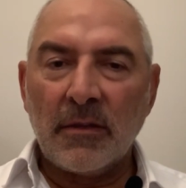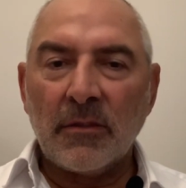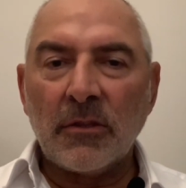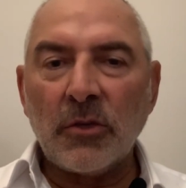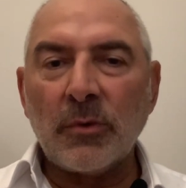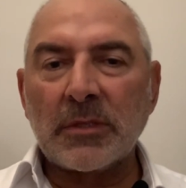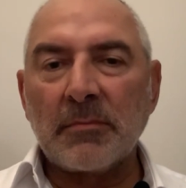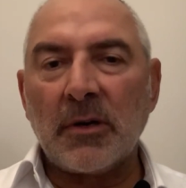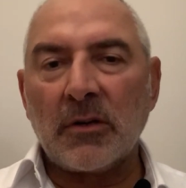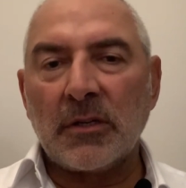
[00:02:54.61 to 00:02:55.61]
the US
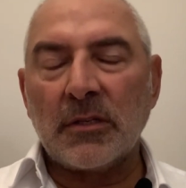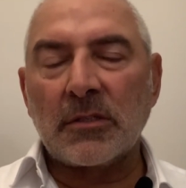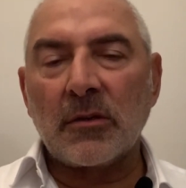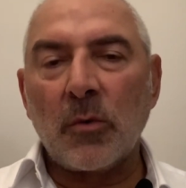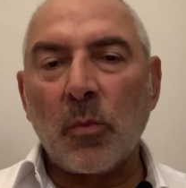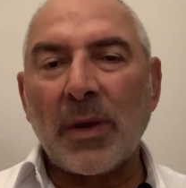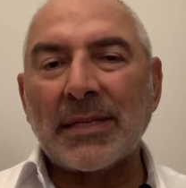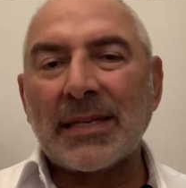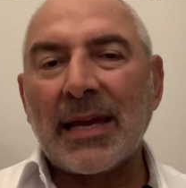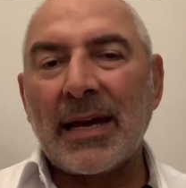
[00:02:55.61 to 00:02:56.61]
markets
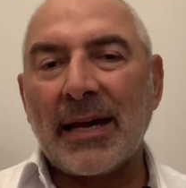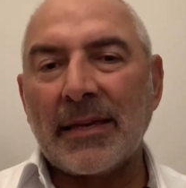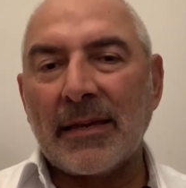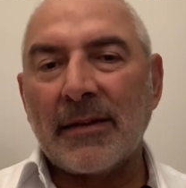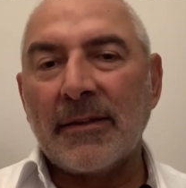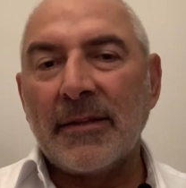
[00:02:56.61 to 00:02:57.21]
went higher,